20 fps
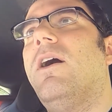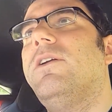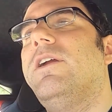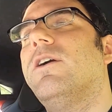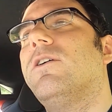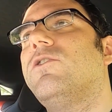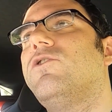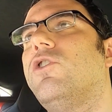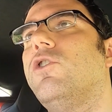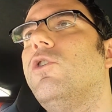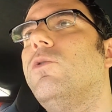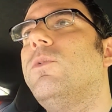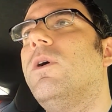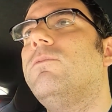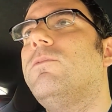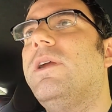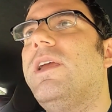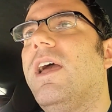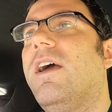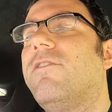here to
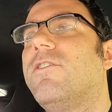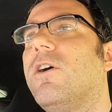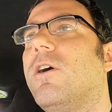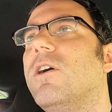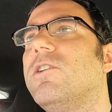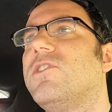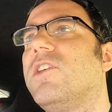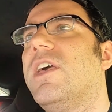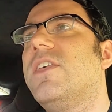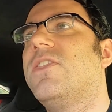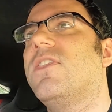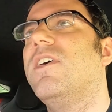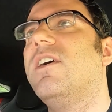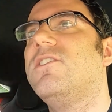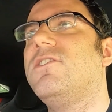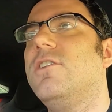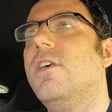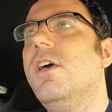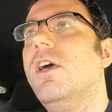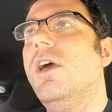when we have cars like
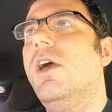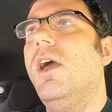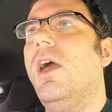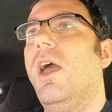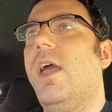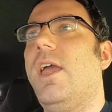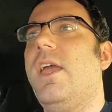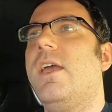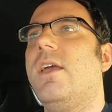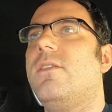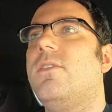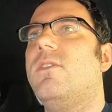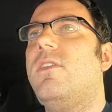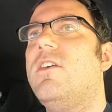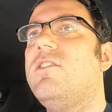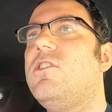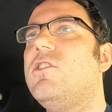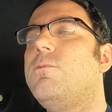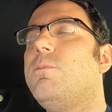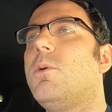this, and
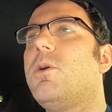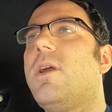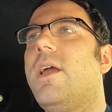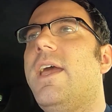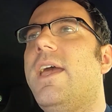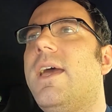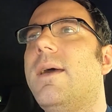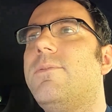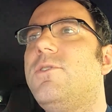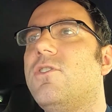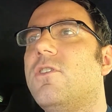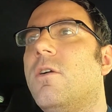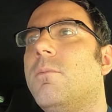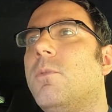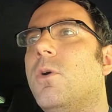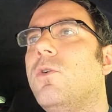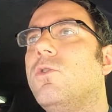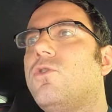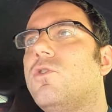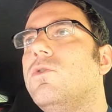this is perhaps the
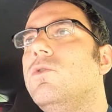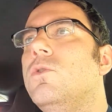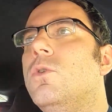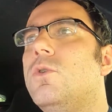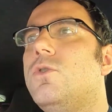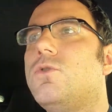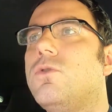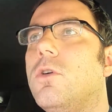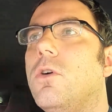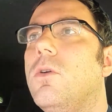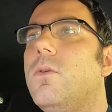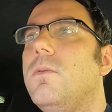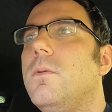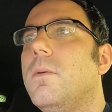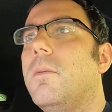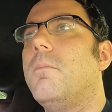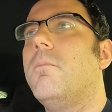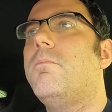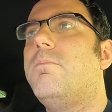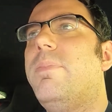most neutral,
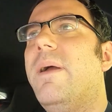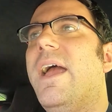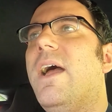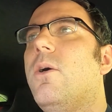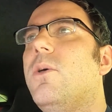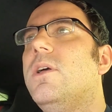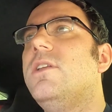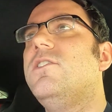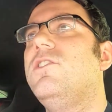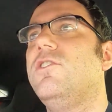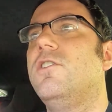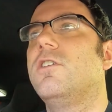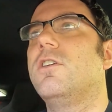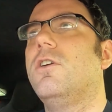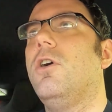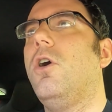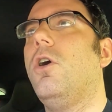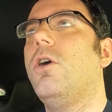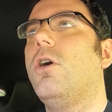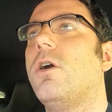balanced
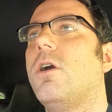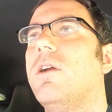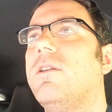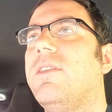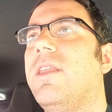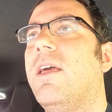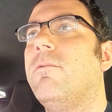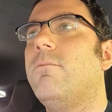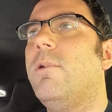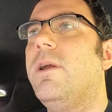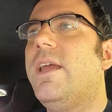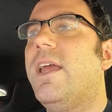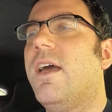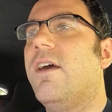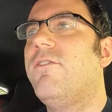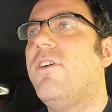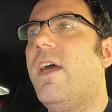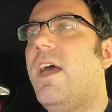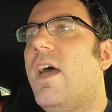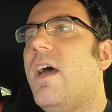car that we
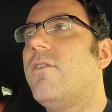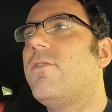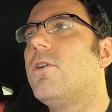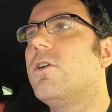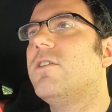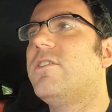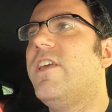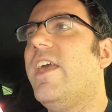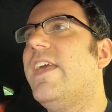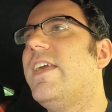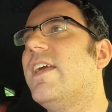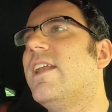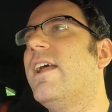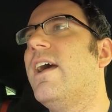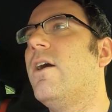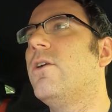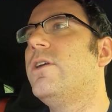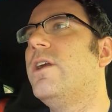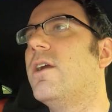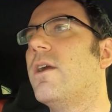have ever taken
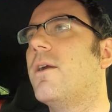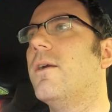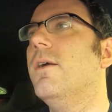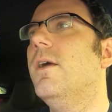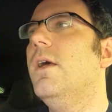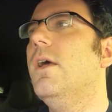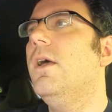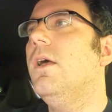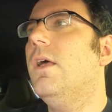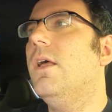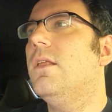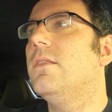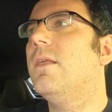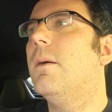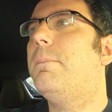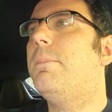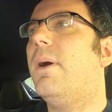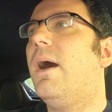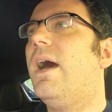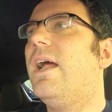out here. The
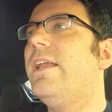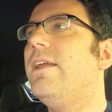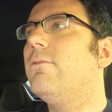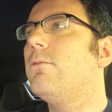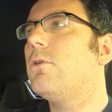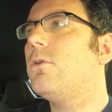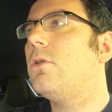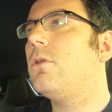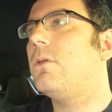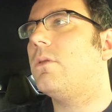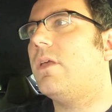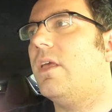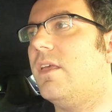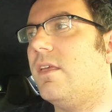body roll